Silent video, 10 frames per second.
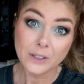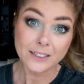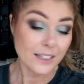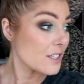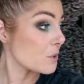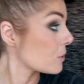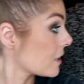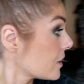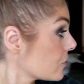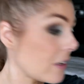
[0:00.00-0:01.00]
really nice in real
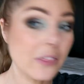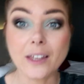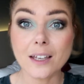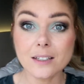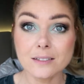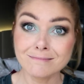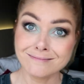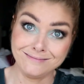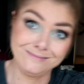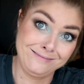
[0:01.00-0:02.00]
life, I think.
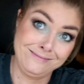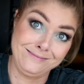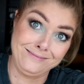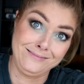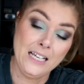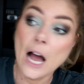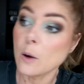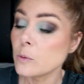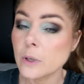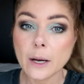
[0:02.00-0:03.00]

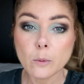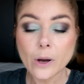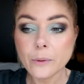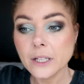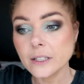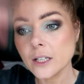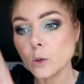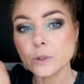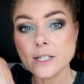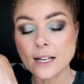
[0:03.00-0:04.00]
I'm wearing the
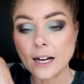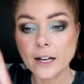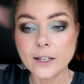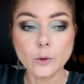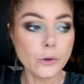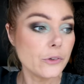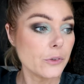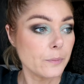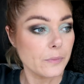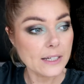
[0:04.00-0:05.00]
Oden's eye, Oden.
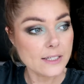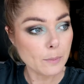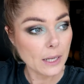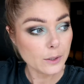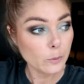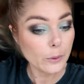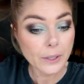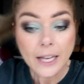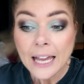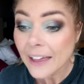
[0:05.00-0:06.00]
That's the palette I'm
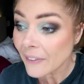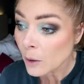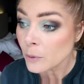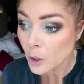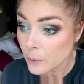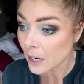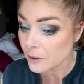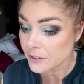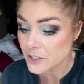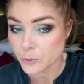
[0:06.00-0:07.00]
wearing. And now we're going
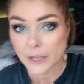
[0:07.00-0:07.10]
out in this